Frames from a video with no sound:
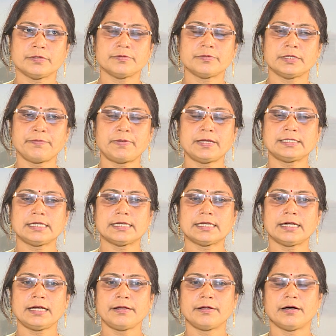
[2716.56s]

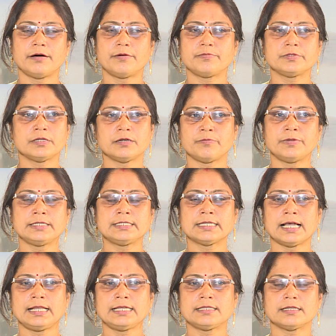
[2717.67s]
represented,
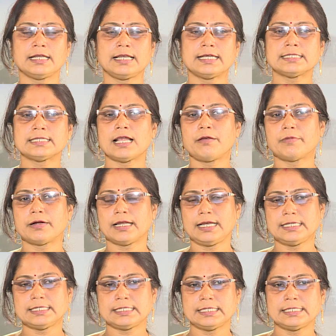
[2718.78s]
basically the relational model
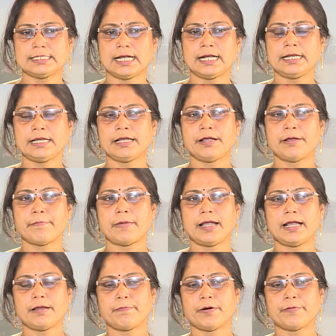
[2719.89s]
is designed by
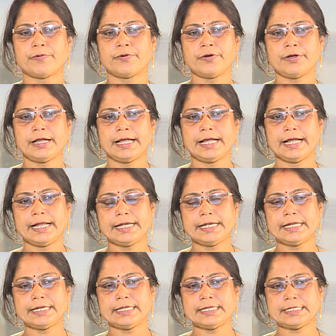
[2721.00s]
help of
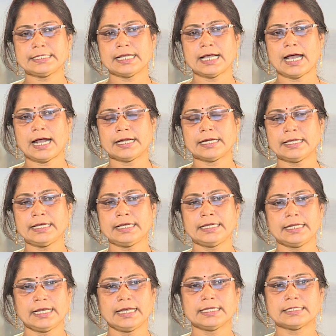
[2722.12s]
entities and
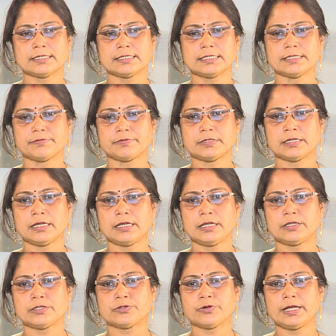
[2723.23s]
relationships.
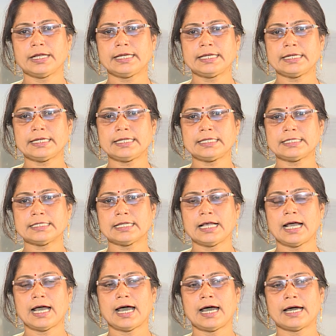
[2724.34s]
So, entities
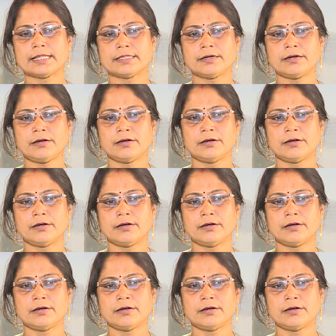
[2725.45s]
are the